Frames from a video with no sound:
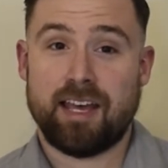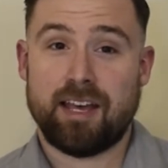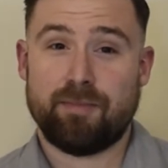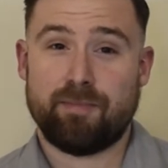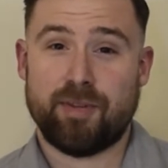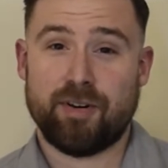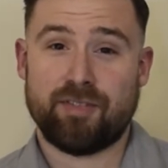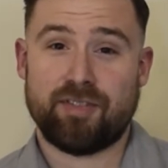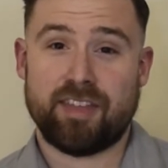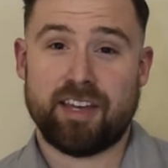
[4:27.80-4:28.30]

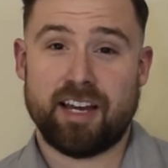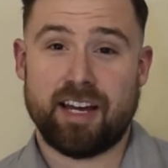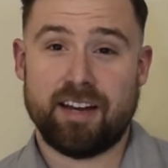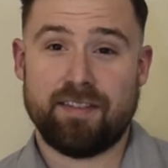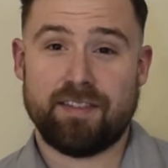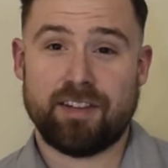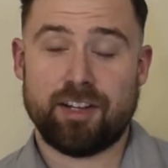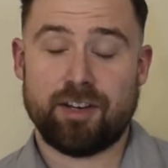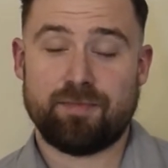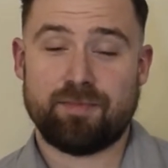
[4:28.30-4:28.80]
Both the
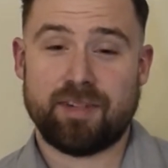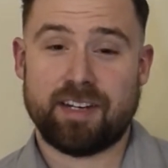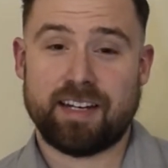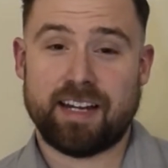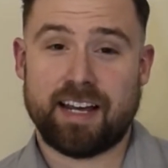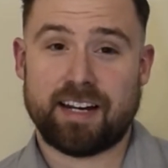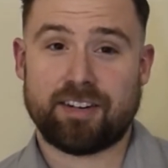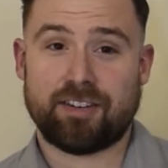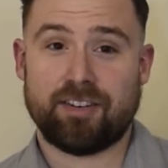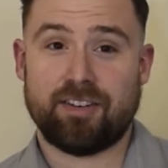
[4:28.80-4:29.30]
envelope
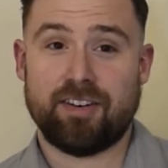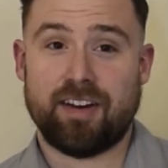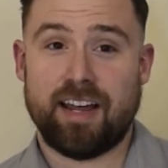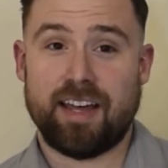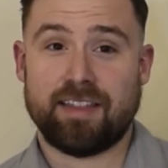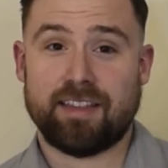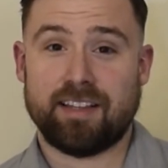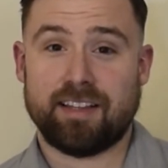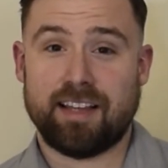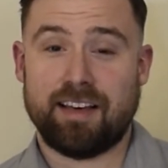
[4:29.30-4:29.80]
detector
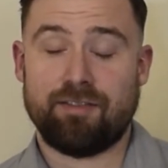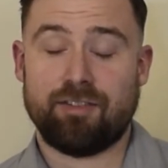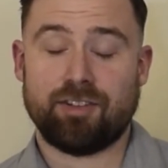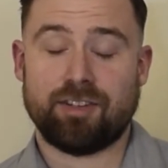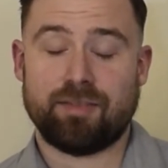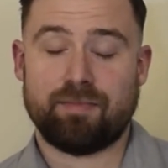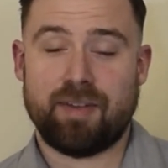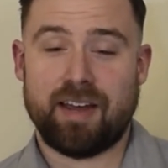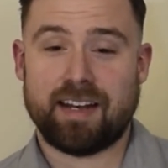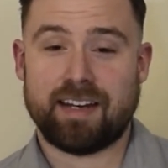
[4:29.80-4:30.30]
and the
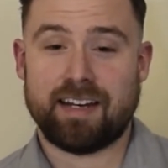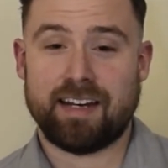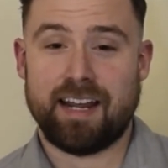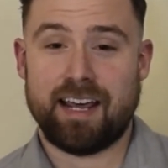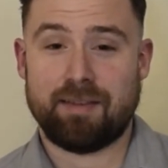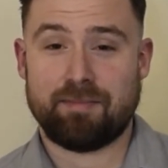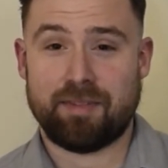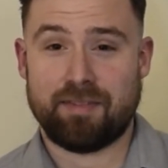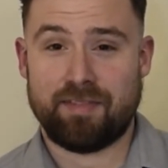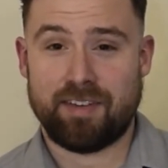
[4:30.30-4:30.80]
level-dependent
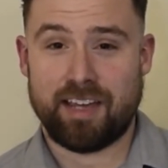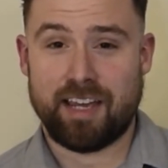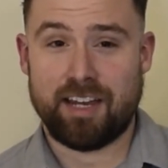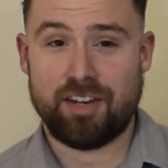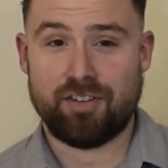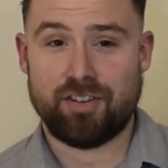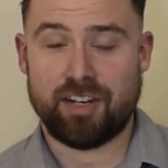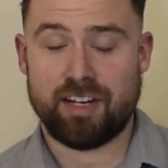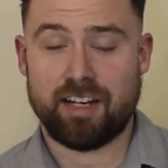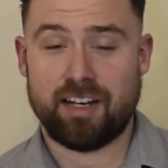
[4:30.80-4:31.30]

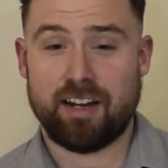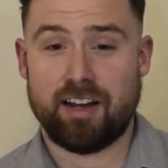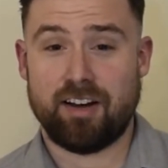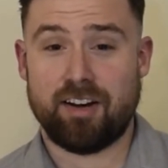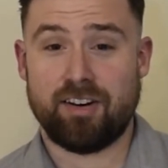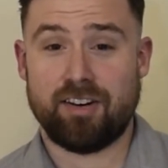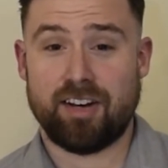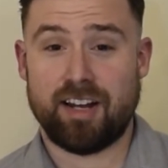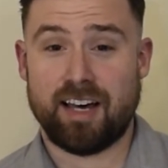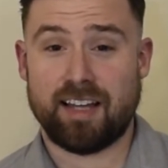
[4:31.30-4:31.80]
amplification
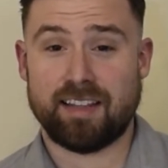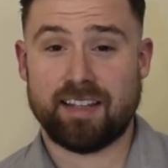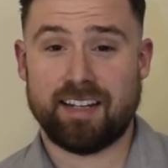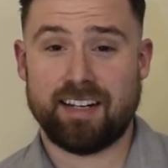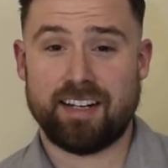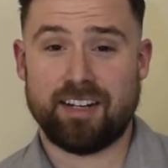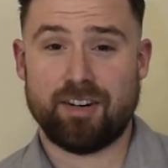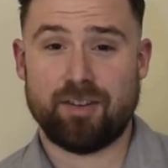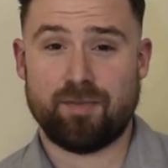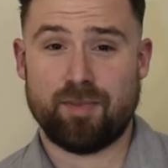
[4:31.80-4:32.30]
are
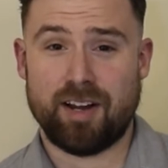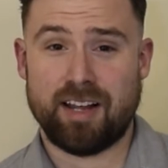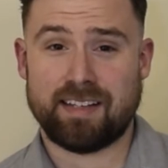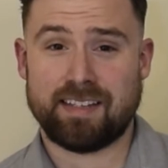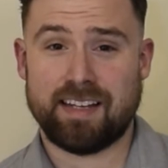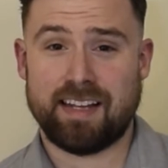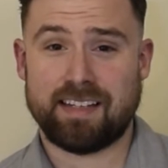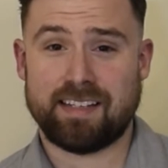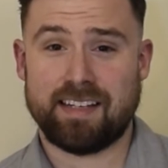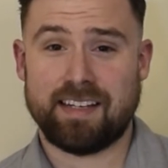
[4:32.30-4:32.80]
nonlinear
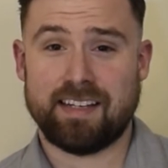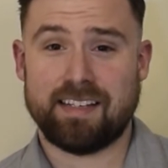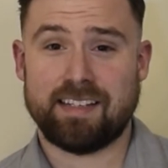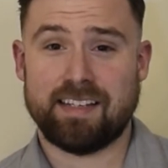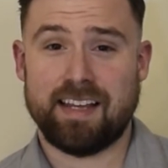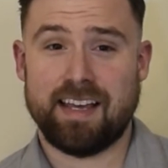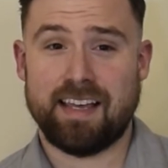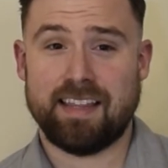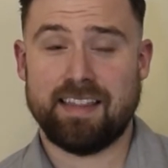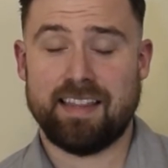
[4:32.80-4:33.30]
processes,
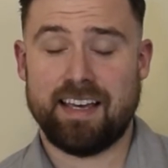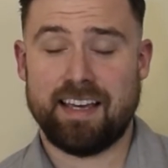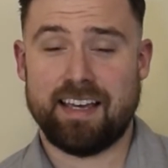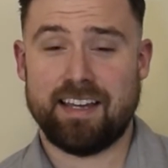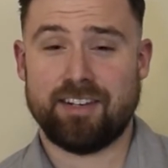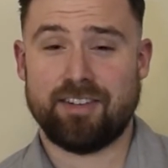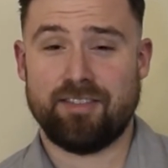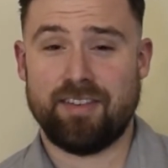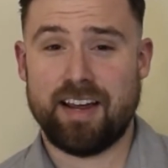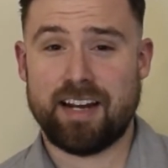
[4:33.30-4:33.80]
and they
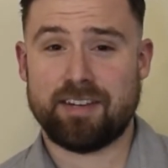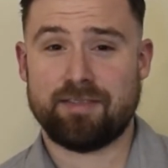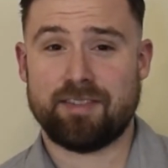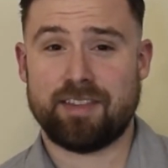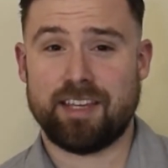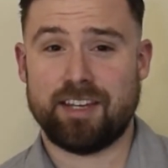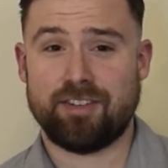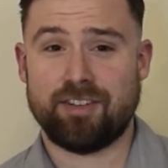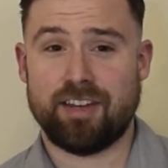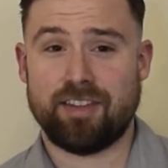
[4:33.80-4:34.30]
interact
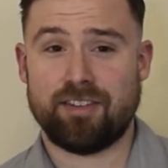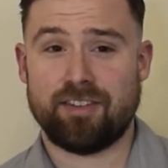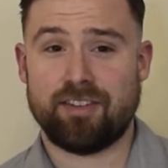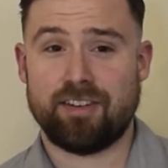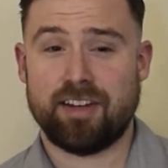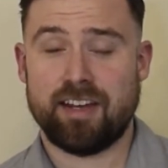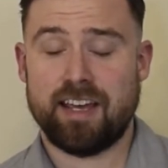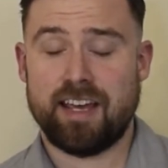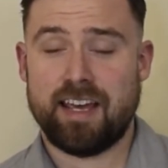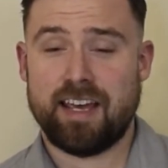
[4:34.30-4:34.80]
with each other,
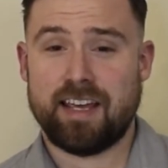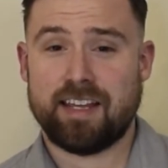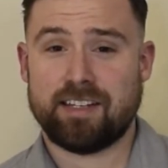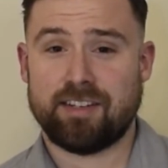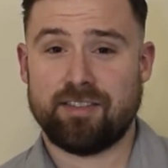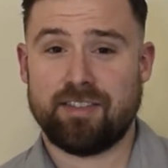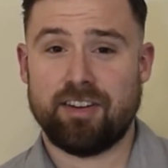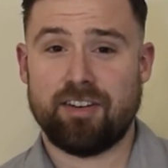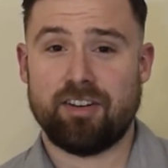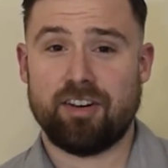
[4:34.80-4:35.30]

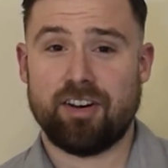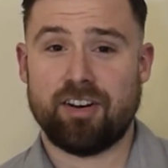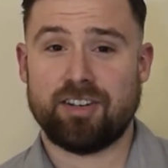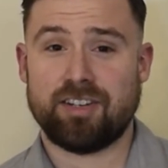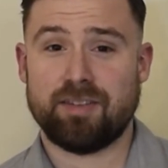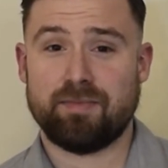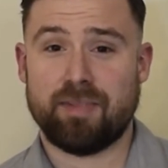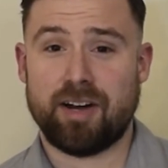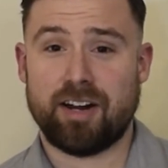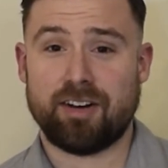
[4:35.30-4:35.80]
so they're hard
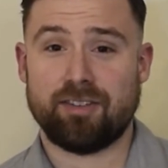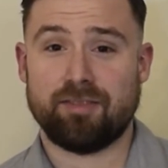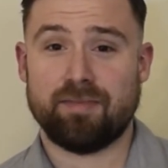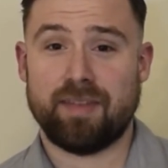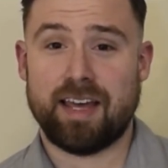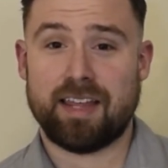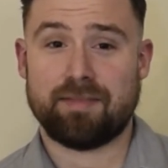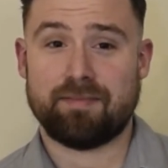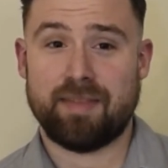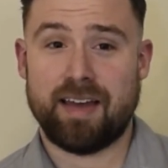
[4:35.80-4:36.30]
to model
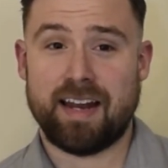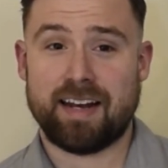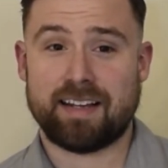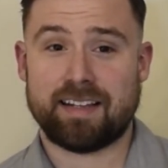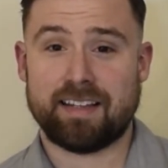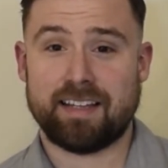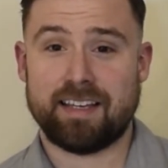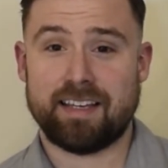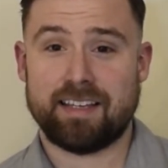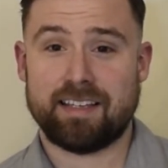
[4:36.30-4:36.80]

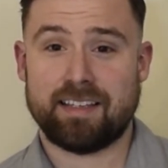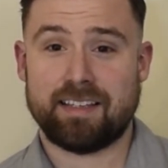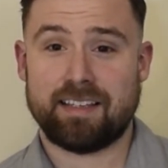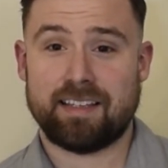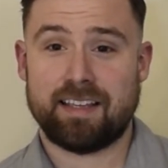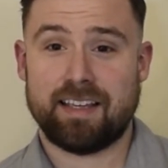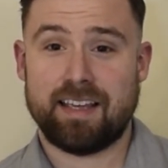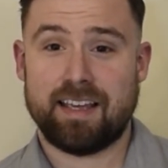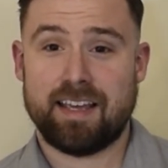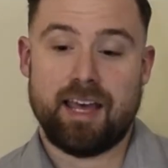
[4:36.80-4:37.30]
mathematically.
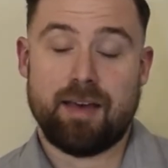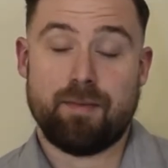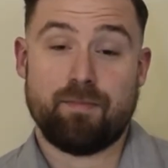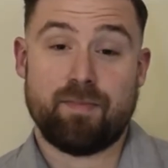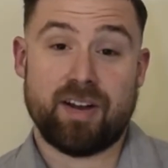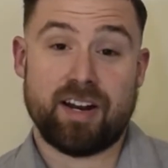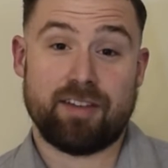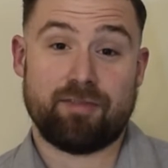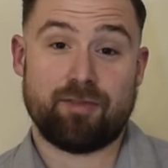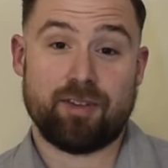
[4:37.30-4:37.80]

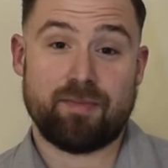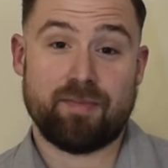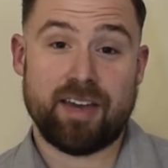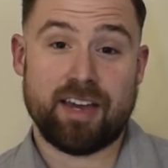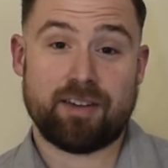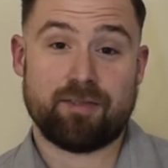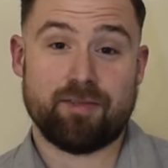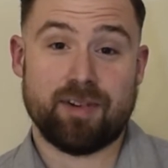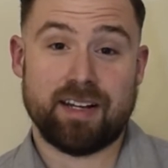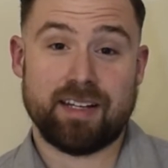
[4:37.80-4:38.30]
But if we
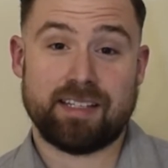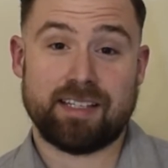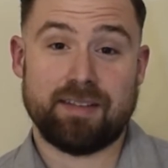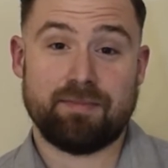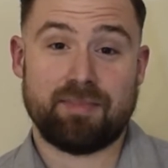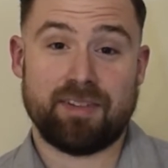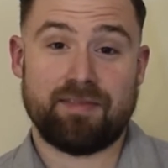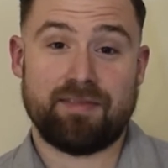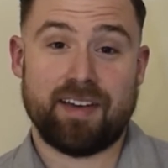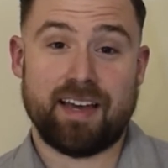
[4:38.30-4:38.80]
make one
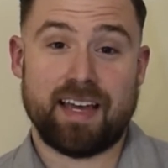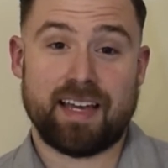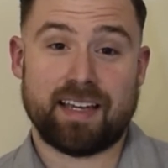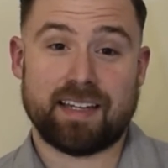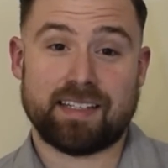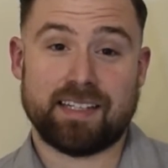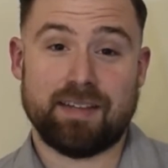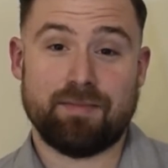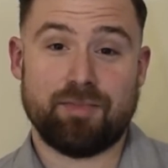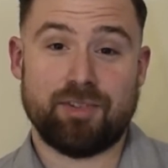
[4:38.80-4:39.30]
simplifying
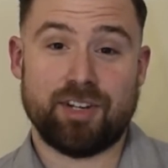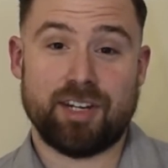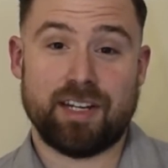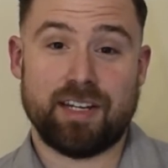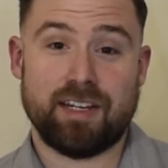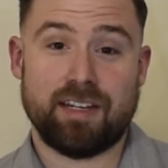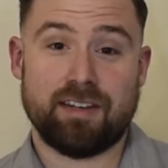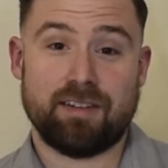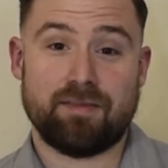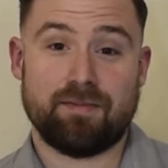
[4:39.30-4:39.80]

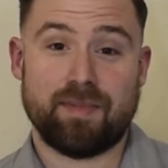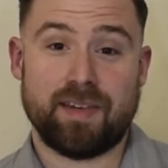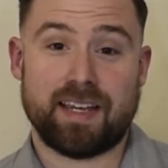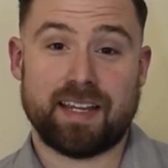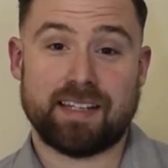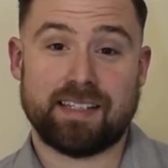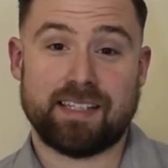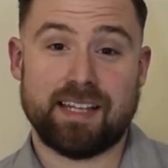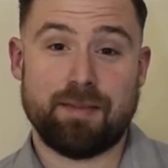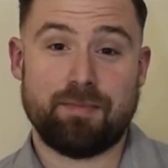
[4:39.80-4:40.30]
assumption, we
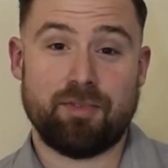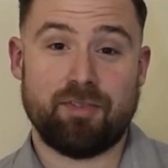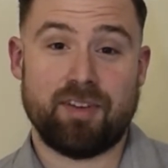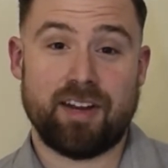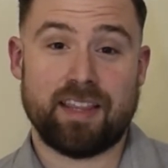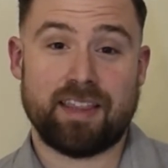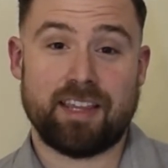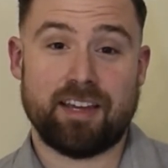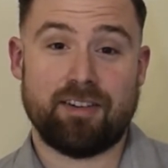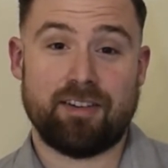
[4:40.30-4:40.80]
can
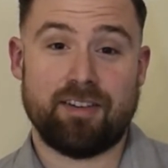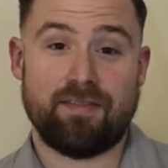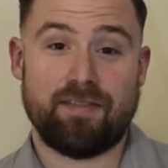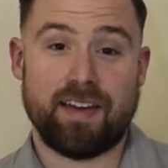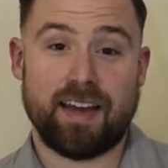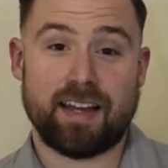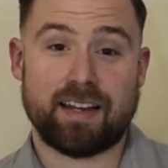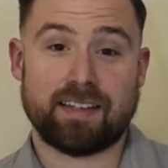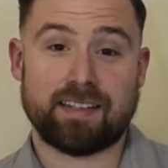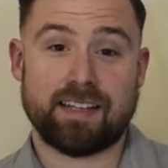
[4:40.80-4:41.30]
separate their
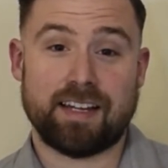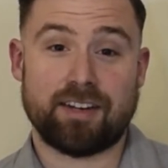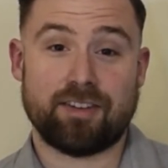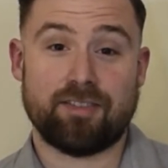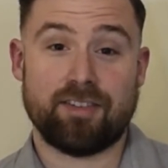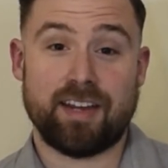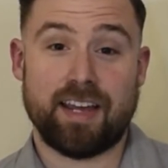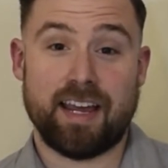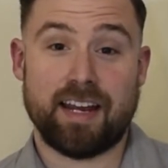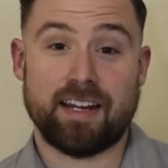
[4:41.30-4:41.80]
effects and
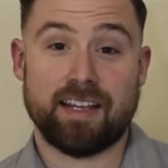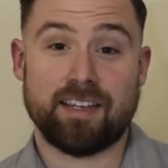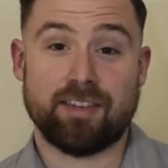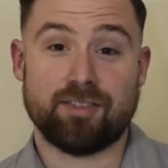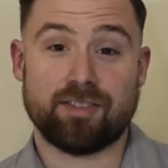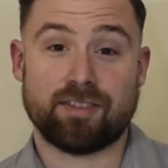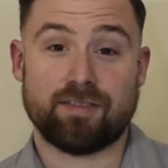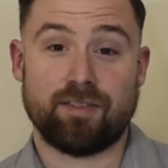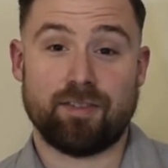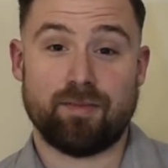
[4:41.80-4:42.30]
create a
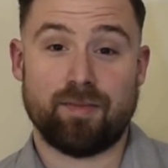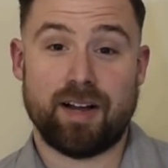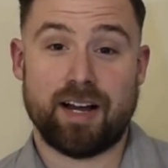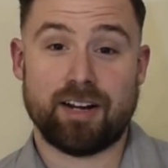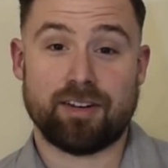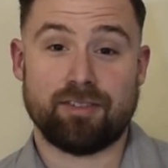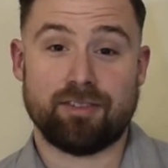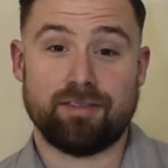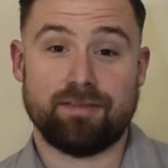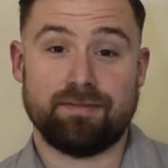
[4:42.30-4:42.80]
useful
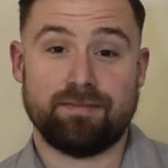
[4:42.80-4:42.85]
model.